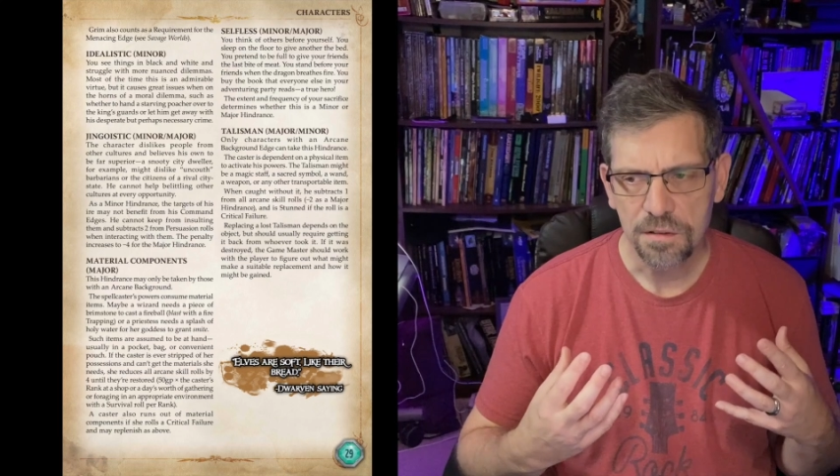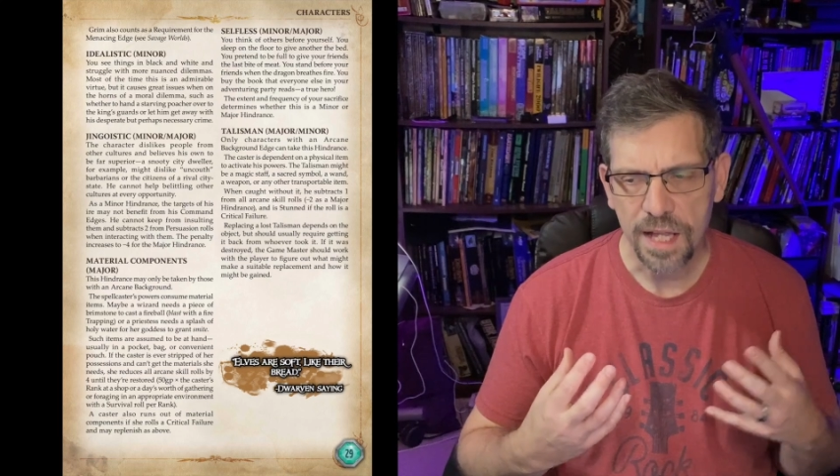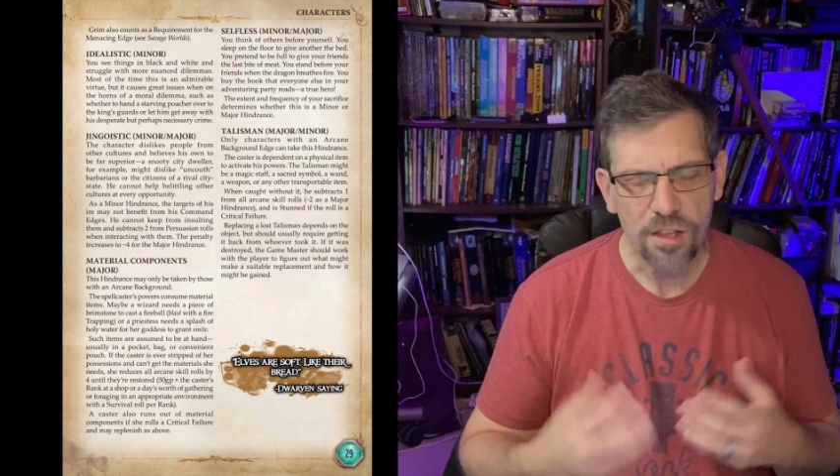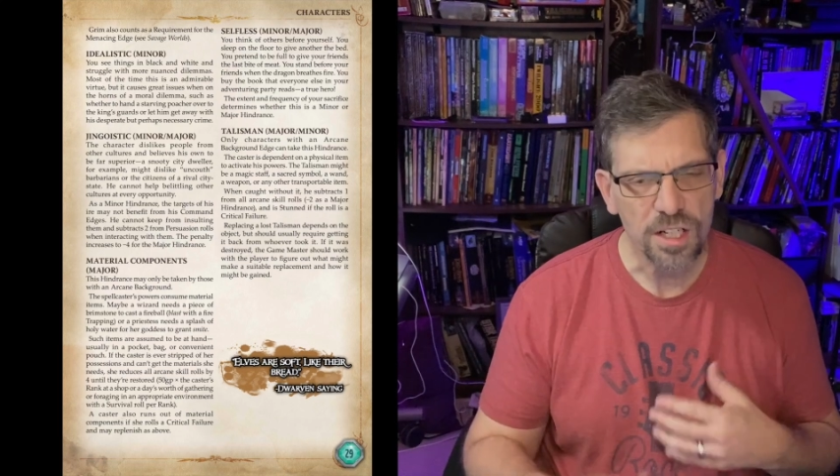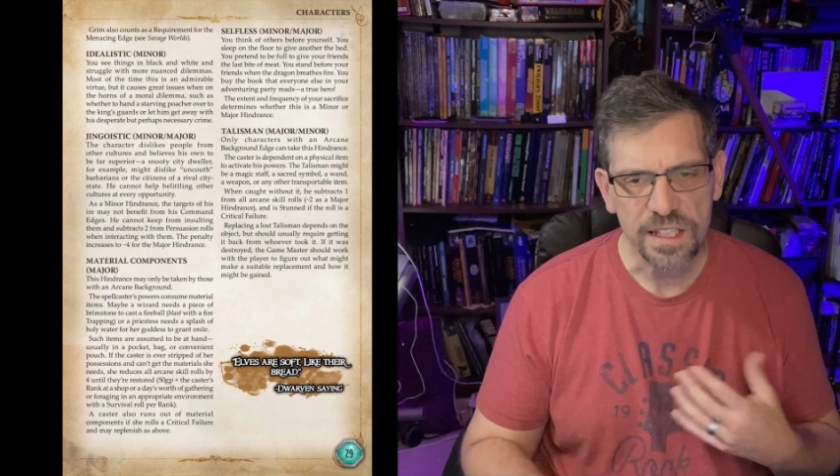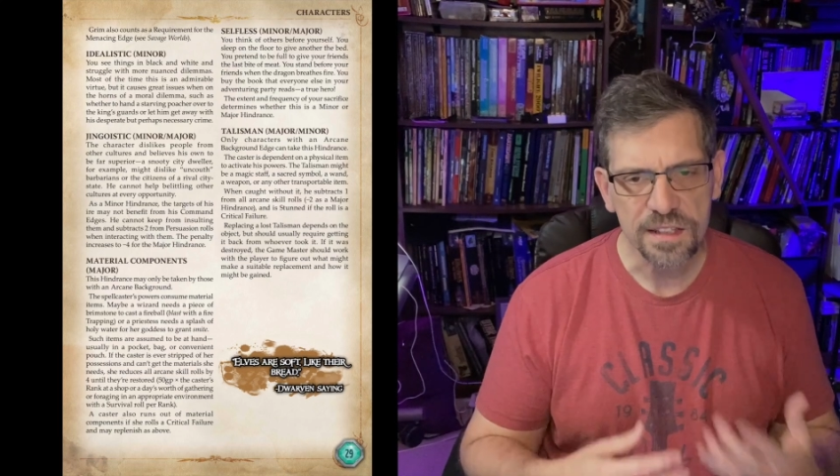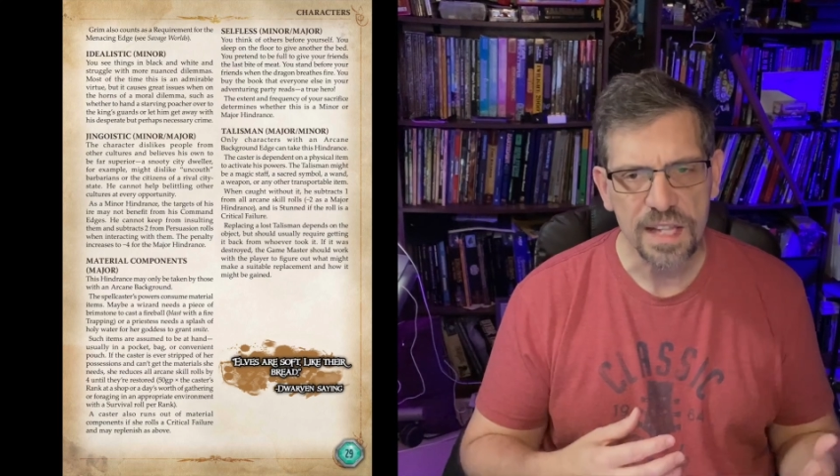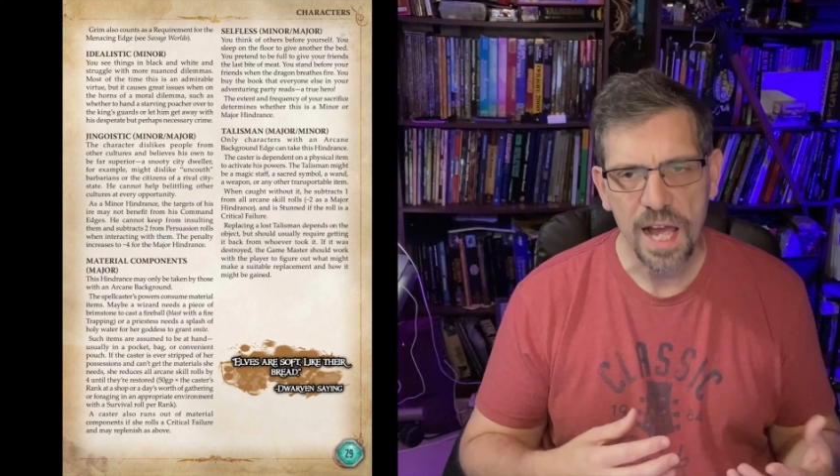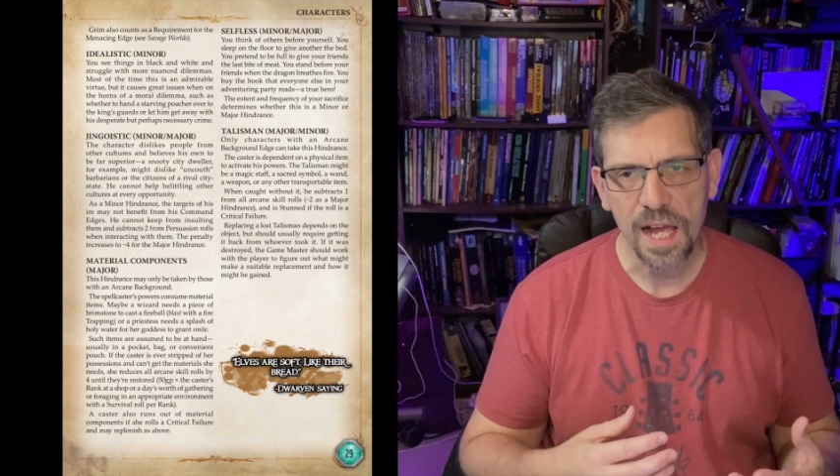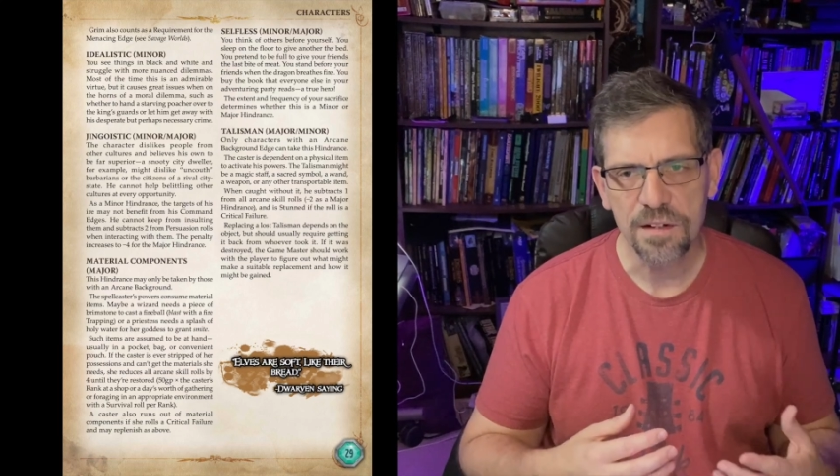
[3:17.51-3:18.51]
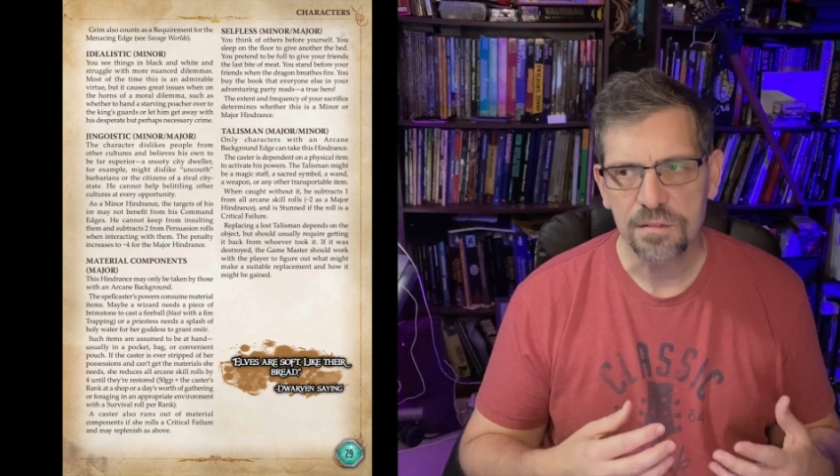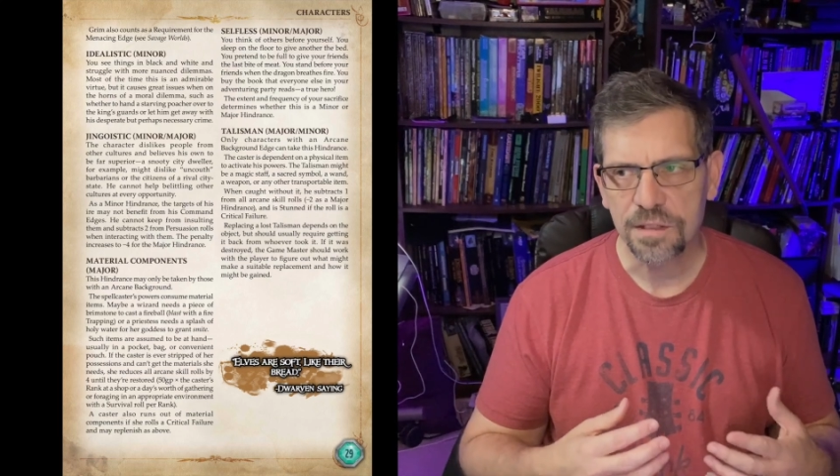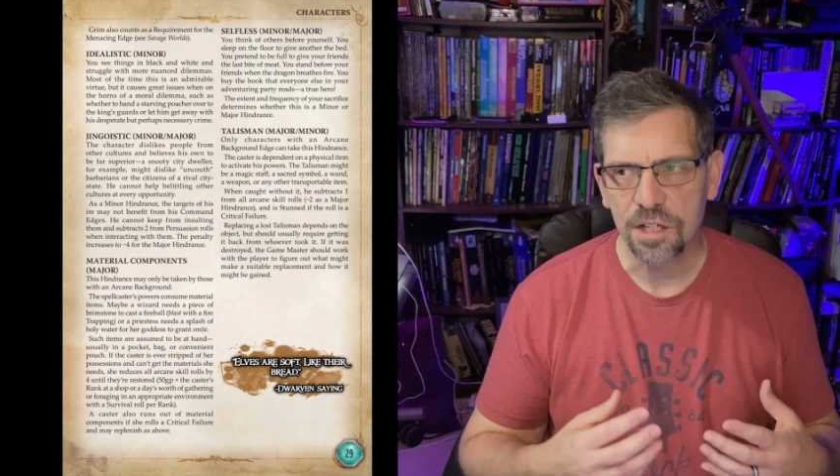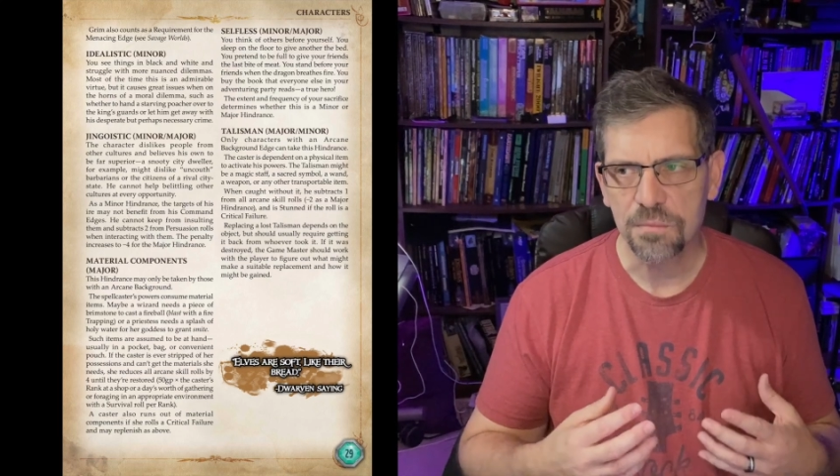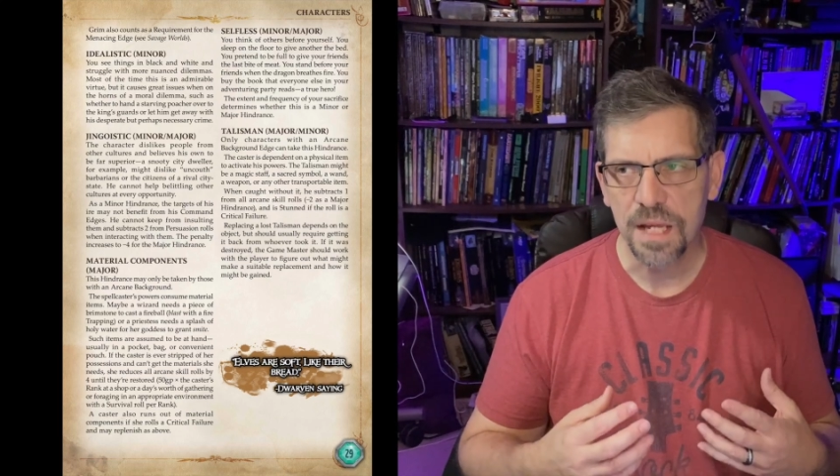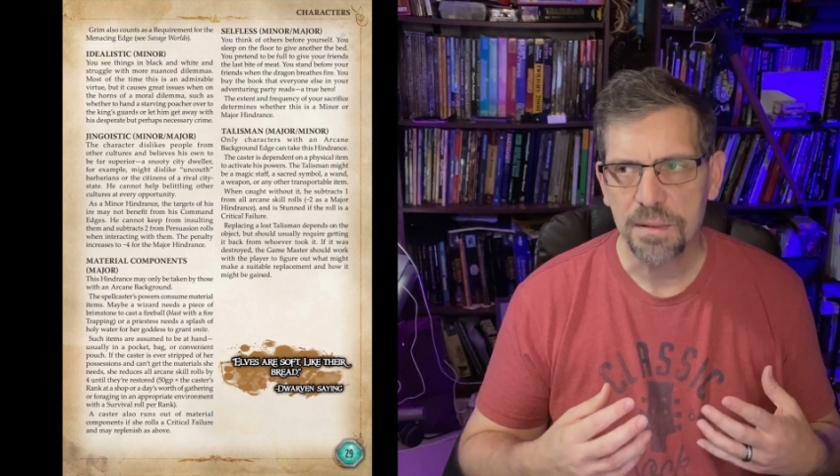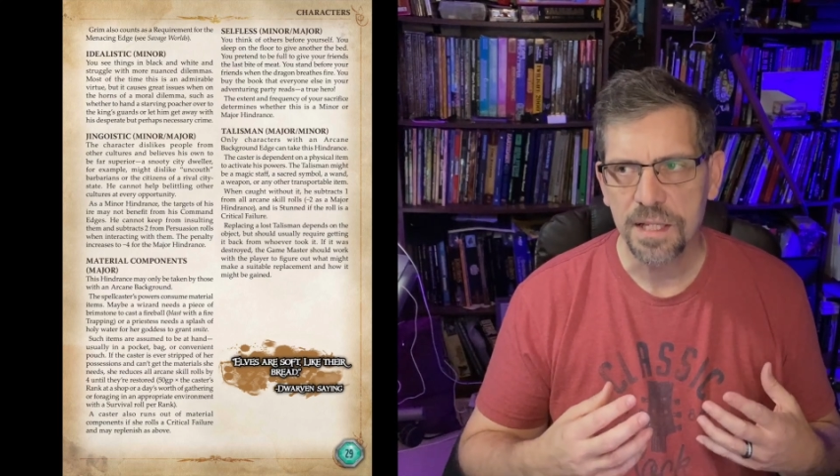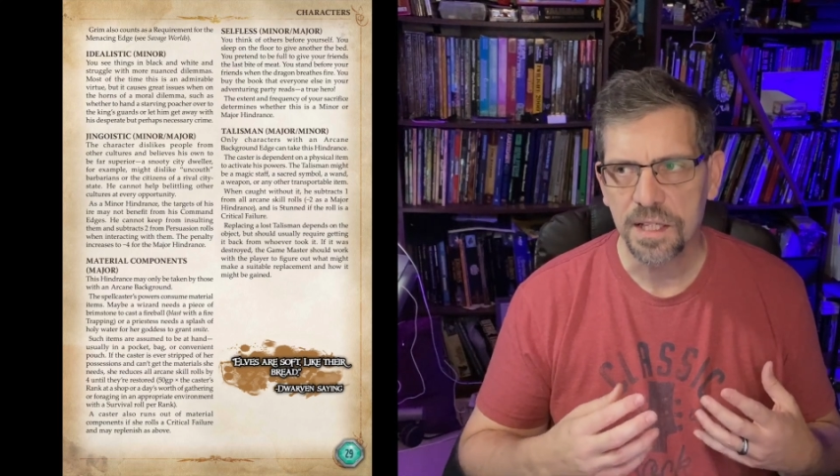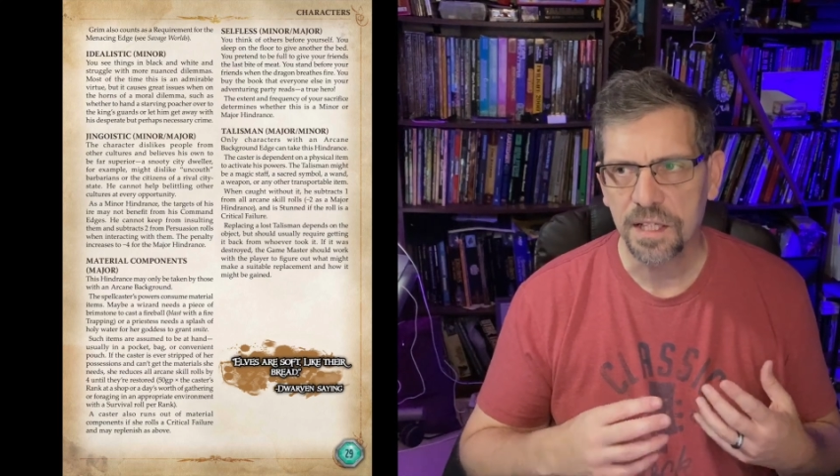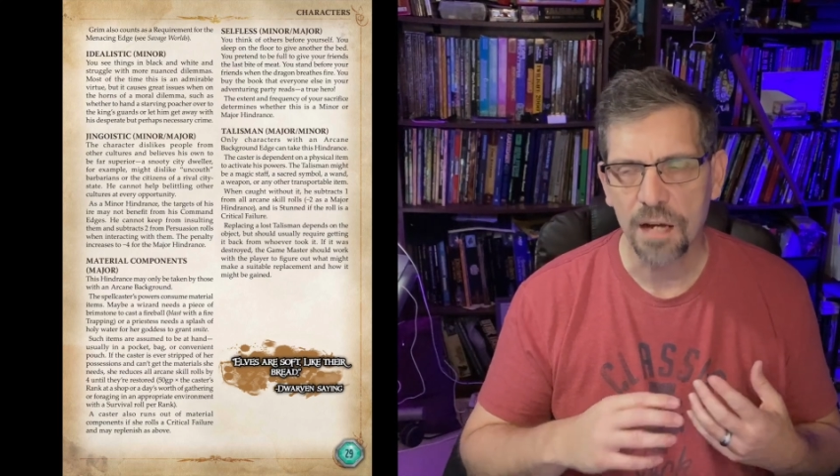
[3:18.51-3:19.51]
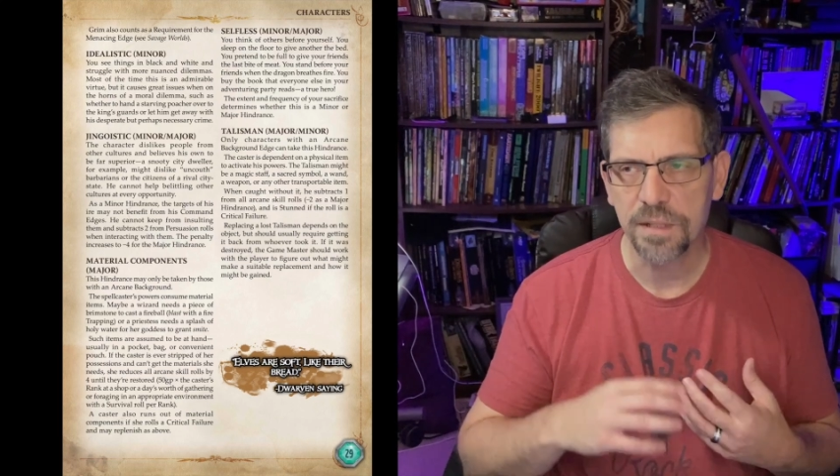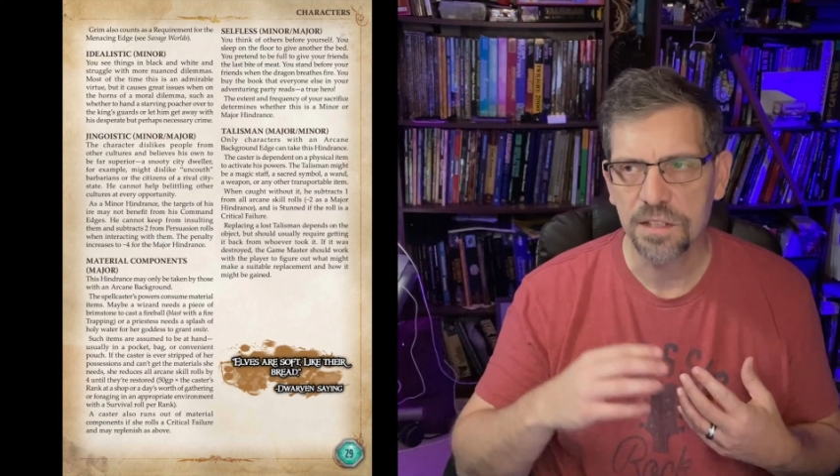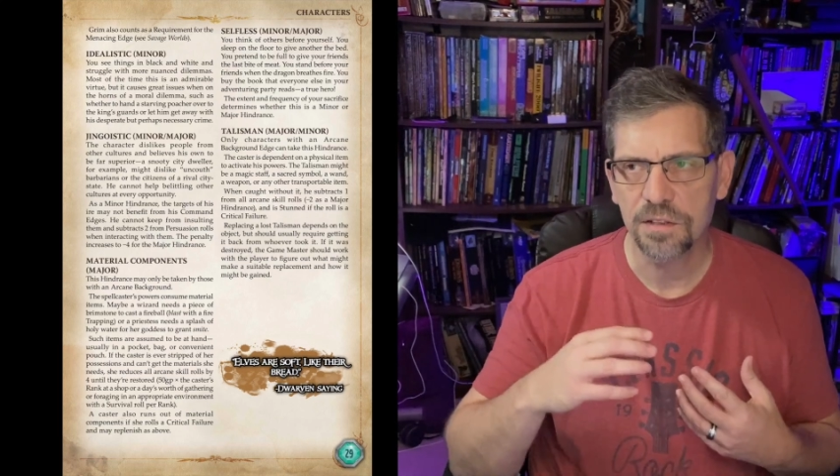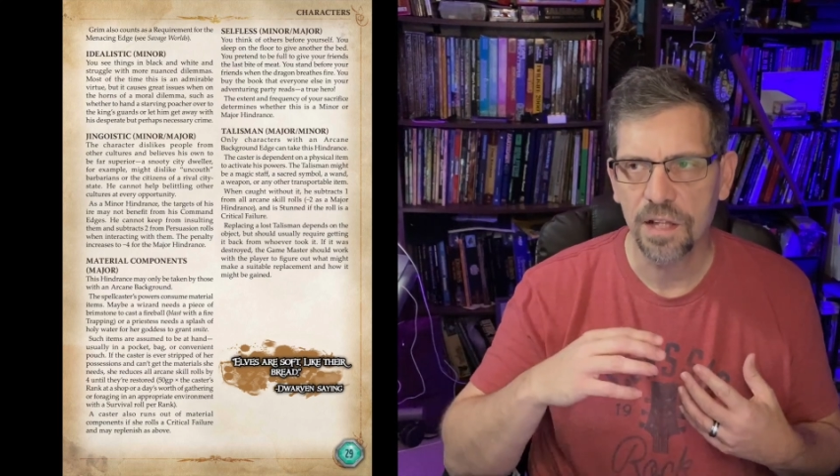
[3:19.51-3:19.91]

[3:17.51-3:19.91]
They looked at that, maybe coming,